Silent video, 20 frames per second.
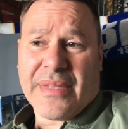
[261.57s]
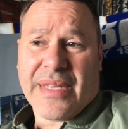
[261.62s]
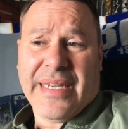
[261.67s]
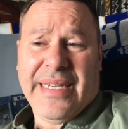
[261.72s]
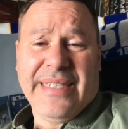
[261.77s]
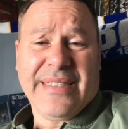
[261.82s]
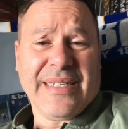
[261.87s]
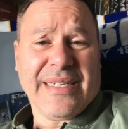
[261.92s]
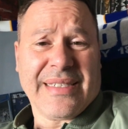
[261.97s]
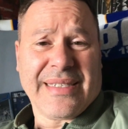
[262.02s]

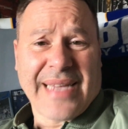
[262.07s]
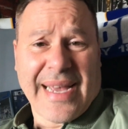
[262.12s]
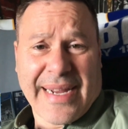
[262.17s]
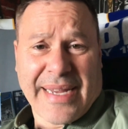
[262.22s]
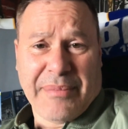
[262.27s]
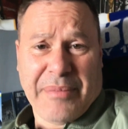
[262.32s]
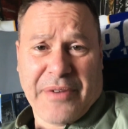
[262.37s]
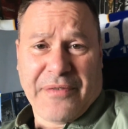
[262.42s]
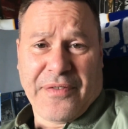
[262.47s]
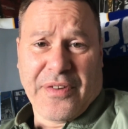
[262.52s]
He's an
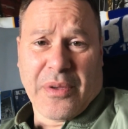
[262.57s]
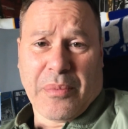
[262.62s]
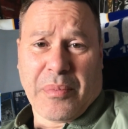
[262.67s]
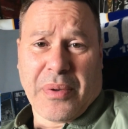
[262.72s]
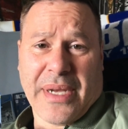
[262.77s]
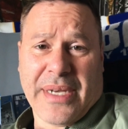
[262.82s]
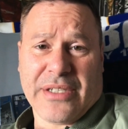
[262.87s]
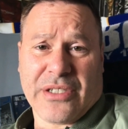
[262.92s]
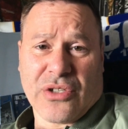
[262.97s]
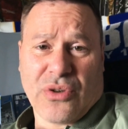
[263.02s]
attacking midfield
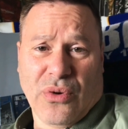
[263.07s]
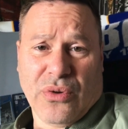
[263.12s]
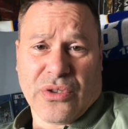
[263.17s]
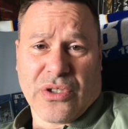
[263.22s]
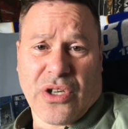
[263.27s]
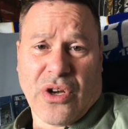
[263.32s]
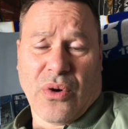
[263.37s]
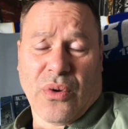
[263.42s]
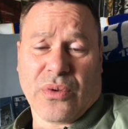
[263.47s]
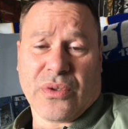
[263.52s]
player, scores
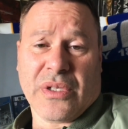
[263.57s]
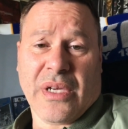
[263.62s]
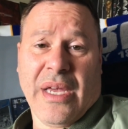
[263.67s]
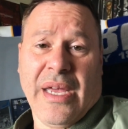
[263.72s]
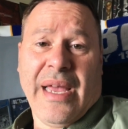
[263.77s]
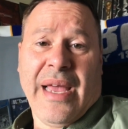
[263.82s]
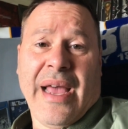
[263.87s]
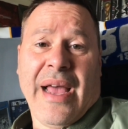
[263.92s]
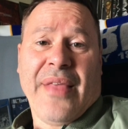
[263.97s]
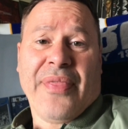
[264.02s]
goals.
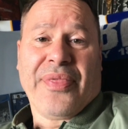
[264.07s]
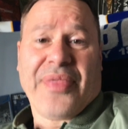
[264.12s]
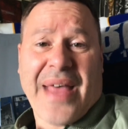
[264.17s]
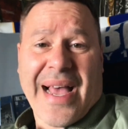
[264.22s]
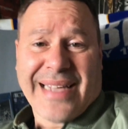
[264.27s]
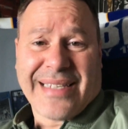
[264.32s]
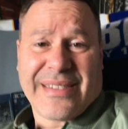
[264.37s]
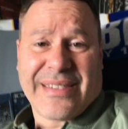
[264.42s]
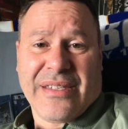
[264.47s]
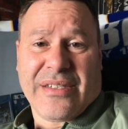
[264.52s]

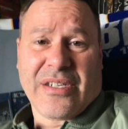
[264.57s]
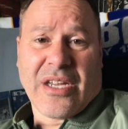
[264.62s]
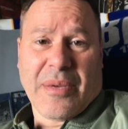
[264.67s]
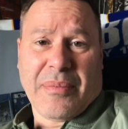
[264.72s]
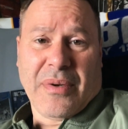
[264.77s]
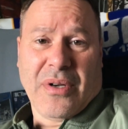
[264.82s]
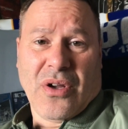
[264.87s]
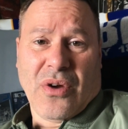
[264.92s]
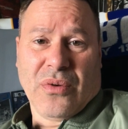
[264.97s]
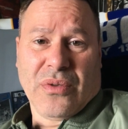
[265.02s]
That's the type
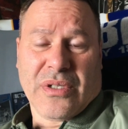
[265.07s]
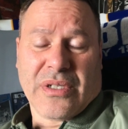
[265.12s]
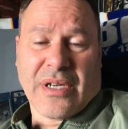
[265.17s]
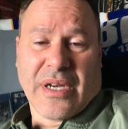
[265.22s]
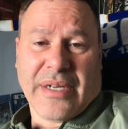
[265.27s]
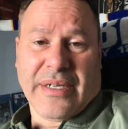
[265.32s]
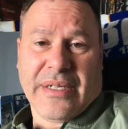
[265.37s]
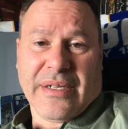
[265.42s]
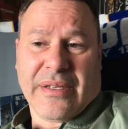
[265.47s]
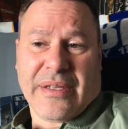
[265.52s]
of loan
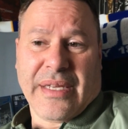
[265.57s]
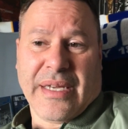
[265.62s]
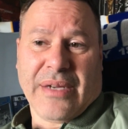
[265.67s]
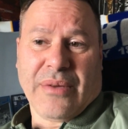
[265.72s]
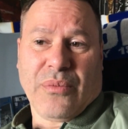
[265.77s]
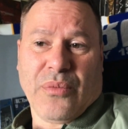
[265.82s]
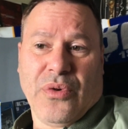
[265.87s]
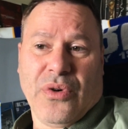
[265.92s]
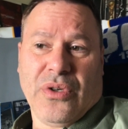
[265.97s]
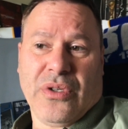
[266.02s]
signing I
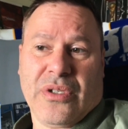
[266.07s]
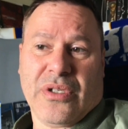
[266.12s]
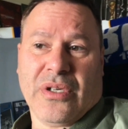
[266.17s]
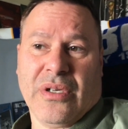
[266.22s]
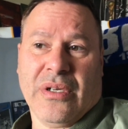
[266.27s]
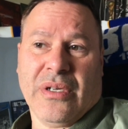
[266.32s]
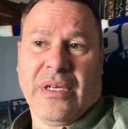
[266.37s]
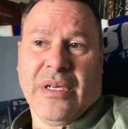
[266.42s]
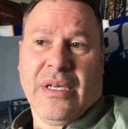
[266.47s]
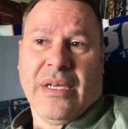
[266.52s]
think would
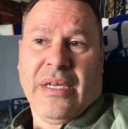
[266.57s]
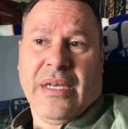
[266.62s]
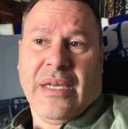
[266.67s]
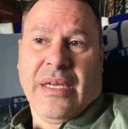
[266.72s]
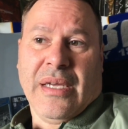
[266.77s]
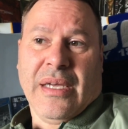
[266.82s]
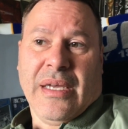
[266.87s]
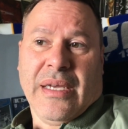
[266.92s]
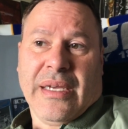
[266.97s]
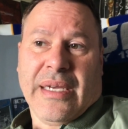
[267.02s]

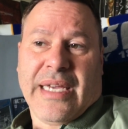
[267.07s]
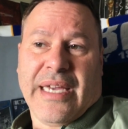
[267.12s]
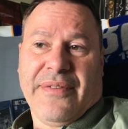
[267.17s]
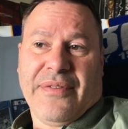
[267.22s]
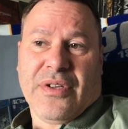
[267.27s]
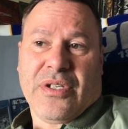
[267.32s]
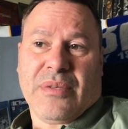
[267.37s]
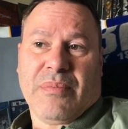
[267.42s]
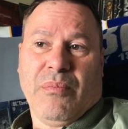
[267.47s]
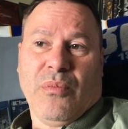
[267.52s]
give
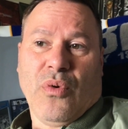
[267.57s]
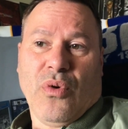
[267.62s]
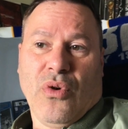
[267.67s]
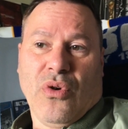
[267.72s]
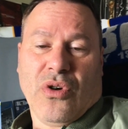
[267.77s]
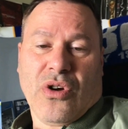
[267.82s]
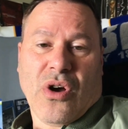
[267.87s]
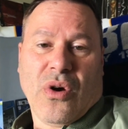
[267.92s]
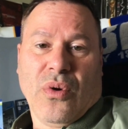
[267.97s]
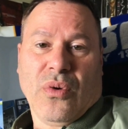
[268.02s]
us
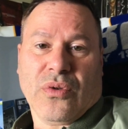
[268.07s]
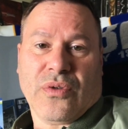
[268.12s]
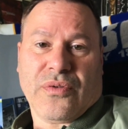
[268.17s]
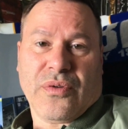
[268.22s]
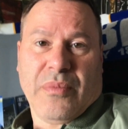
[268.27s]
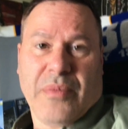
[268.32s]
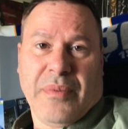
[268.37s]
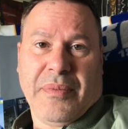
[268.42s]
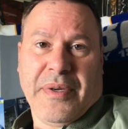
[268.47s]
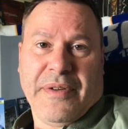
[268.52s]
more goals
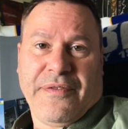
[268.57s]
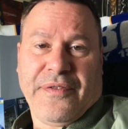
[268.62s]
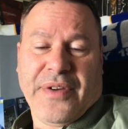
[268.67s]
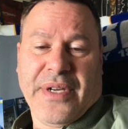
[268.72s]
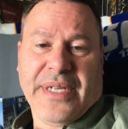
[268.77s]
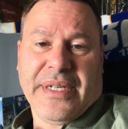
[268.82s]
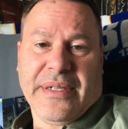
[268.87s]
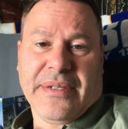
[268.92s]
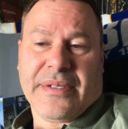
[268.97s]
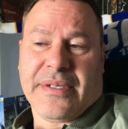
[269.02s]
from the
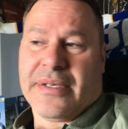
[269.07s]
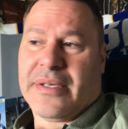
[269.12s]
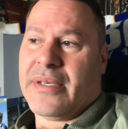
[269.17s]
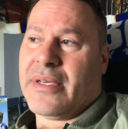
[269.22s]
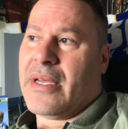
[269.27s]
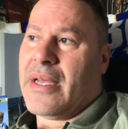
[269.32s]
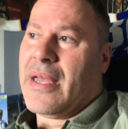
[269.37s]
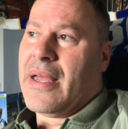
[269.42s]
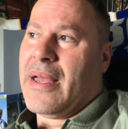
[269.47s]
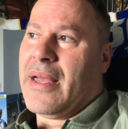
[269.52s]
midfield.
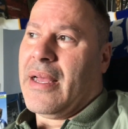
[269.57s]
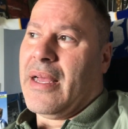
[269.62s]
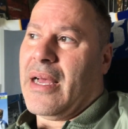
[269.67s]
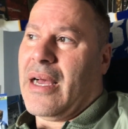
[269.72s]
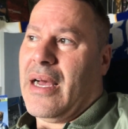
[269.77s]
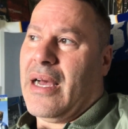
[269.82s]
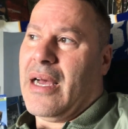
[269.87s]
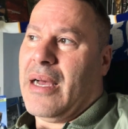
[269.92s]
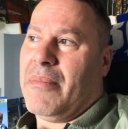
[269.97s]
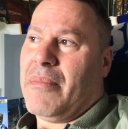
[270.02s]

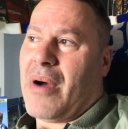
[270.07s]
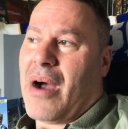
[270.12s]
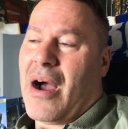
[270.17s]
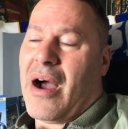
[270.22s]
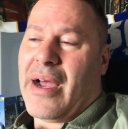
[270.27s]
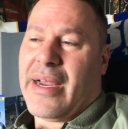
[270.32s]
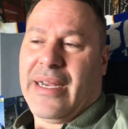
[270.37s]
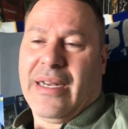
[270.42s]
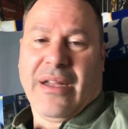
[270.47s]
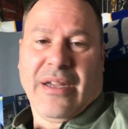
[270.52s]

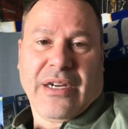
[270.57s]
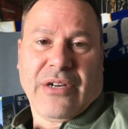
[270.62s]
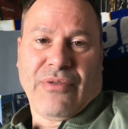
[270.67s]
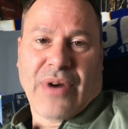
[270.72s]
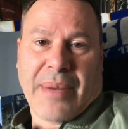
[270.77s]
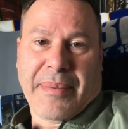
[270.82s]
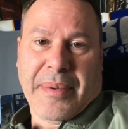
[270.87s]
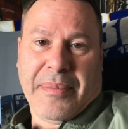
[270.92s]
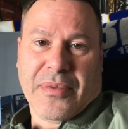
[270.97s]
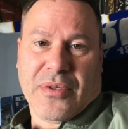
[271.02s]
I like
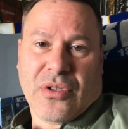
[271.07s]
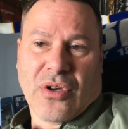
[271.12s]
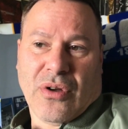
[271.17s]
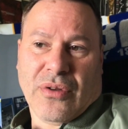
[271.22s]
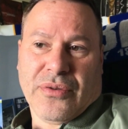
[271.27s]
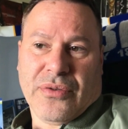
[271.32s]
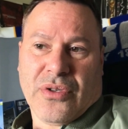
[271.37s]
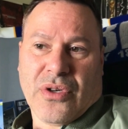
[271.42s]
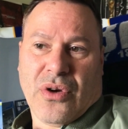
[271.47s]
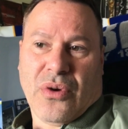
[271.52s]
Rabbi
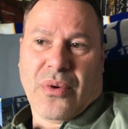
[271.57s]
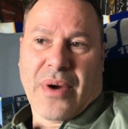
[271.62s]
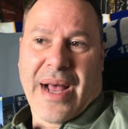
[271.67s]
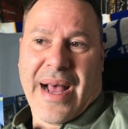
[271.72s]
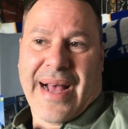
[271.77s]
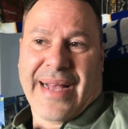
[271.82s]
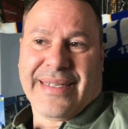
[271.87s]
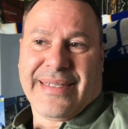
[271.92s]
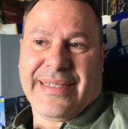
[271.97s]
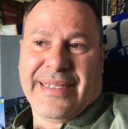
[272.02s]
Matondo,
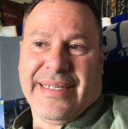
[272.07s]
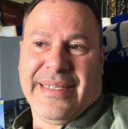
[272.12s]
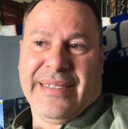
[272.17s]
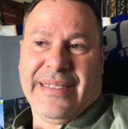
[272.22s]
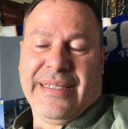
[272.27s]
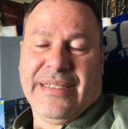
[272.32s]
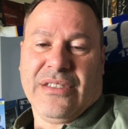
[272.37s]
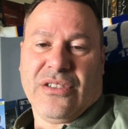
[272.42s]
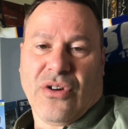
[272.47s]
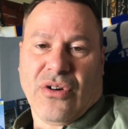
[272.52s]
as in
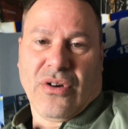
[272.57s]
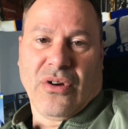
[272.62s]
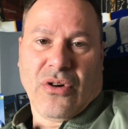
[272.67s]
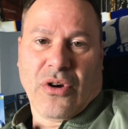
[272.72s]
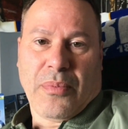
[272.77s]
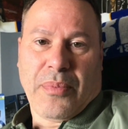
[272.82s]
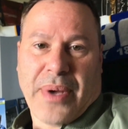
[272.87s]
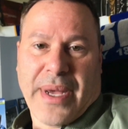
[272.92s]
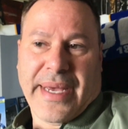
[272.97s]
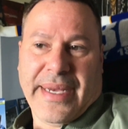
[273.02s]
he's got a lot
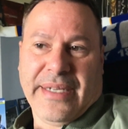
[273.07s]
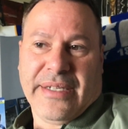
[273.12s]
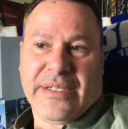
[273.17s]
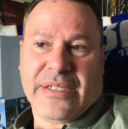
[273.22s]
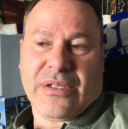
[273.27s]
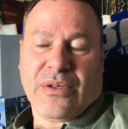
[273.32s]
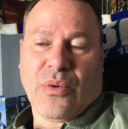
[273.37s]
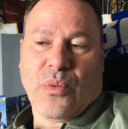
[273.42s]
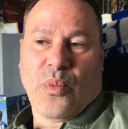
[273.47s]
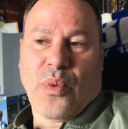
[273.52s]
of
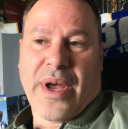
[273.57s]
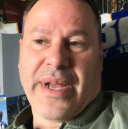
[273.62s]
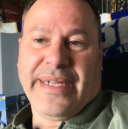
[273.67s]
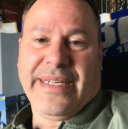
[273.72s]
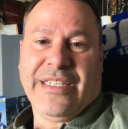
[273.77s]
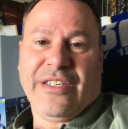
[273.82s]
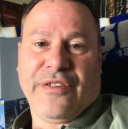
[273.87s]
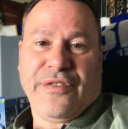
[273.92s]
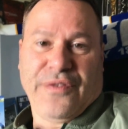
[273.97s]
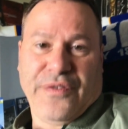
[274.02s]
pace. When
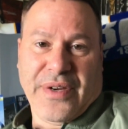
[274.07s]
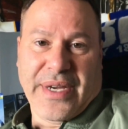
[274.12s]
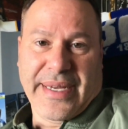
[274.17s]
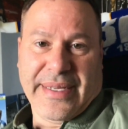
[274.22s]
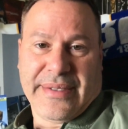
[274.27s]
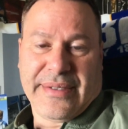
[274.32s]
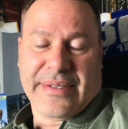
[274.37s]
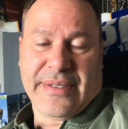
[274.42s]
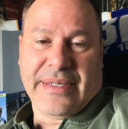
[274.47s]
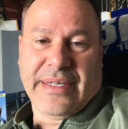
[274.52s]
he's
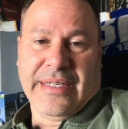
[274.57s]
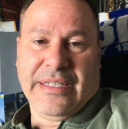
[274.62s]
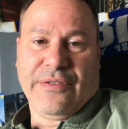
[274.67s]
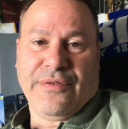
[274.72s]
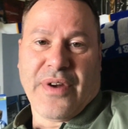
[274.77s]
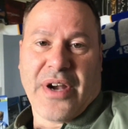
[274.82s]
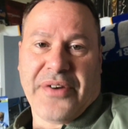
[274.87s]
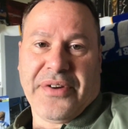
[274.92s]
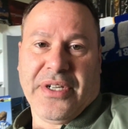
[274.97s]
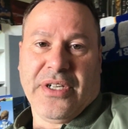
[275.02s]
fit, he's
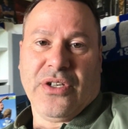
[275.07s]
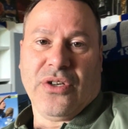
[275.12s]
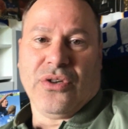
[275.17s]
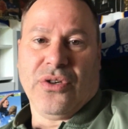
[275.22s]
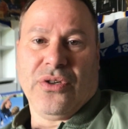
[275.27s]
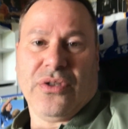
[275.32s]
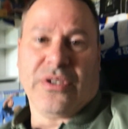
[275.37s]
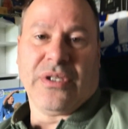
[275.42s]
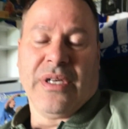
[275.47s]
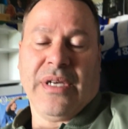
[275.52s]
very
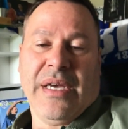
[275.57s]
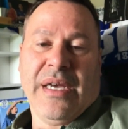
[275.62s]
good.